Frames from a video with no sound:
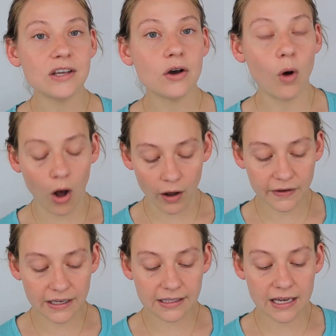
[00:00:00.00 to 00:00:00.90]
so
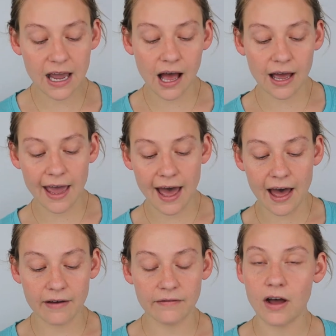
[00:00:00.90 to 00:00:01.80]
obviously I
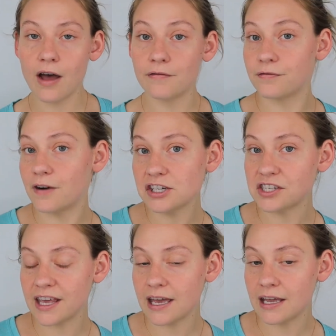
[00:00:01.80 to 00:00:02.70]
have fresh
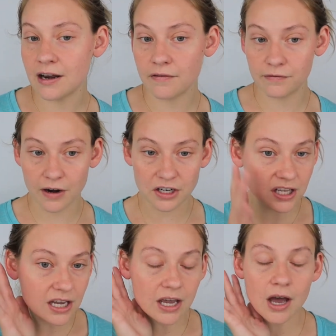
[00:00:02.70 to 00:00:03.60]
skin,
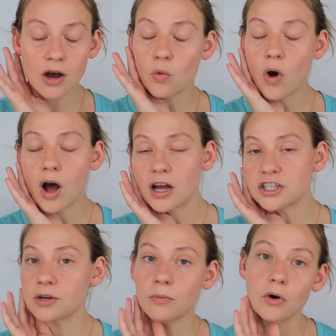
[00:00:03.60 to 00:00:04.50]
freshly
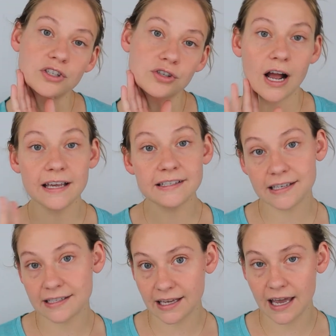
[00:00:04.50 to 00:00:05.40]
washed,
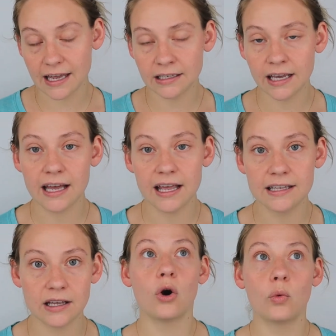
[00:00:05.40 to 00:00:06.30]
moisturized skin,
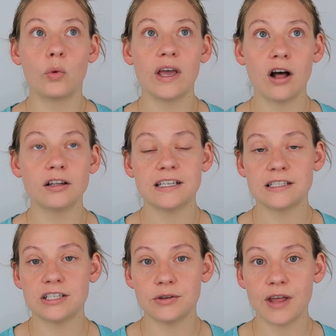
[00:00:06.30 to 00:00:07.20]
because we all need
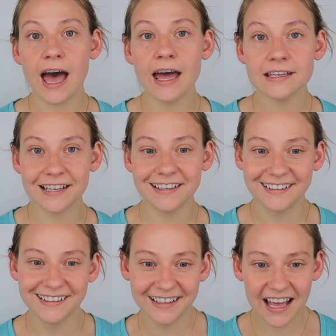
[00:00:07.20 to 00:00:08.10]
to do that.
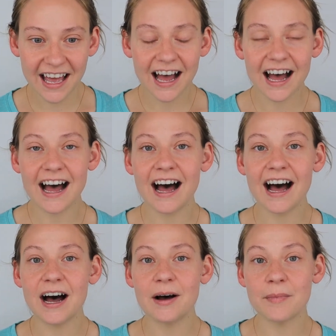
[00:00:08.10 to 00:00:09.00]

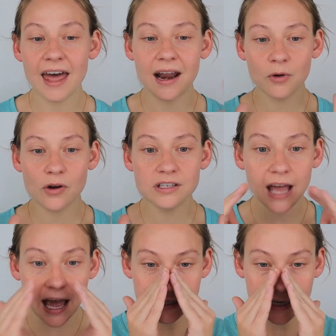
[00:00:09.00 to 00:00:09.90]
And I'm going to
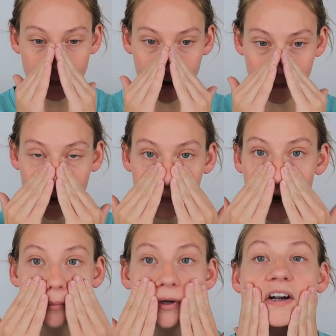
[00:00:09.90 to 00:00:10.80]
actually put my
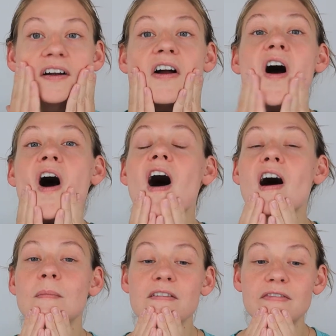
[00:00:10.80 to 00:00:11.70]
primer
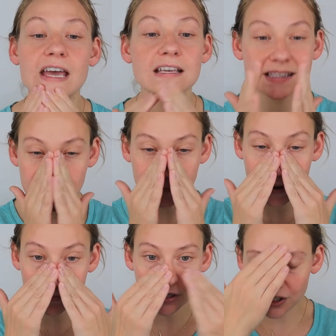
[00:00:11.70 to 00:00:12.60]
on my face.
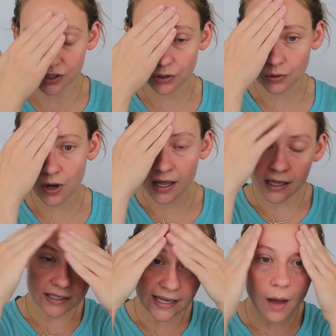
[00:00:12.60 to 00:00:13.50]
Remember to
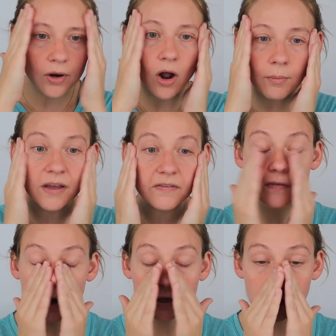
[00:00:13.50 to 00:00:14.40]
dab it
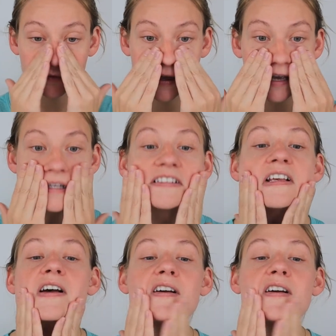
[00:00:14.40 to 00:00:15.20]
on your face,